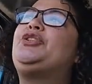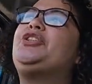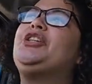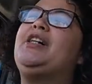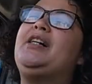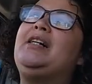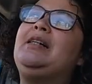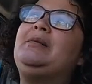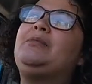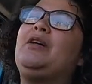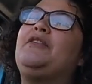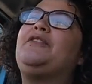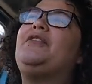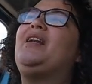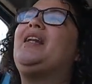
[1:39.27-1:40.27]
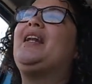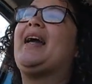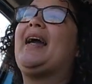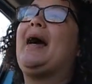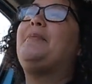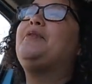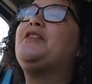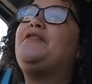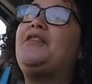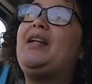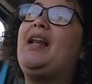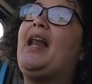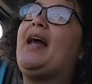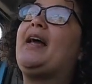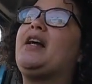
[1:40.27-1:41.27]
gym, not feeling like, I'm just
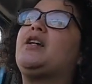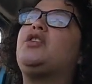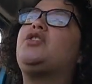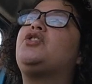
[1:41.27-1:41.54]
feeling like,